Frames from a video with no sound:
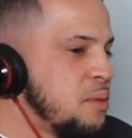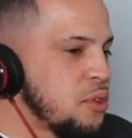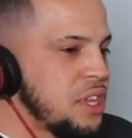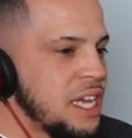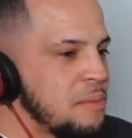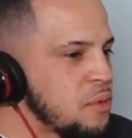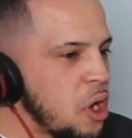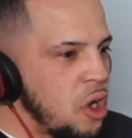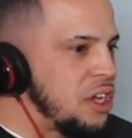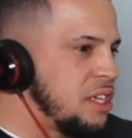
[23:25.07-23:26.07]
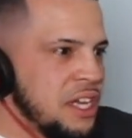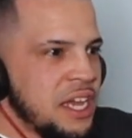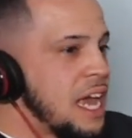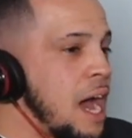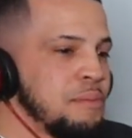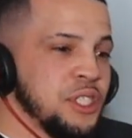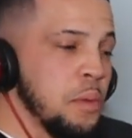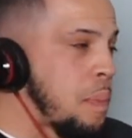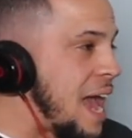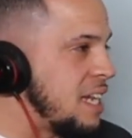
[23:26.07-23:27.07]
People think I'm just
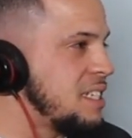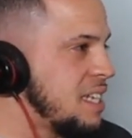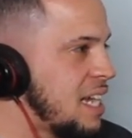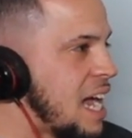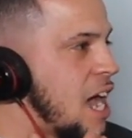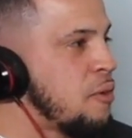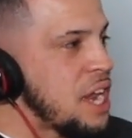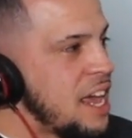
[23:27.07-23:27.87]
a passionate guy with